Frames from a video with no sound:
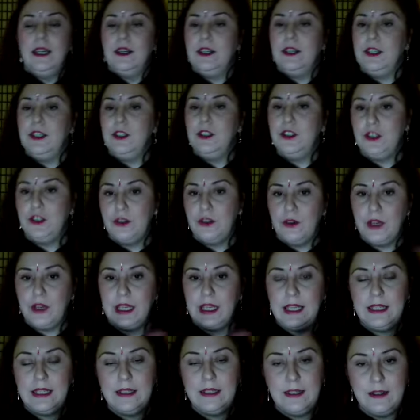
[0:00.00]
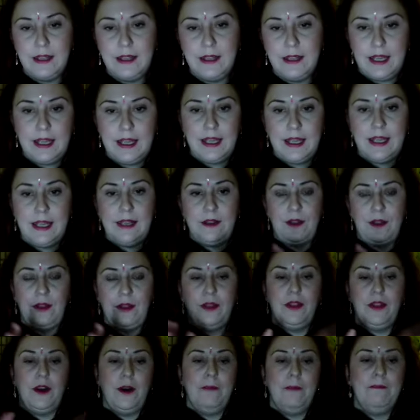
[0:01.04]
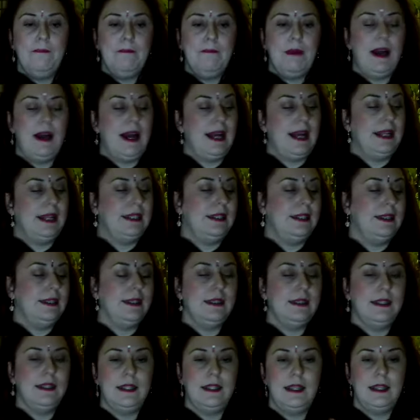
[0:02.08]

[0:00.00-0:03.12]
I'm going to join the thumb and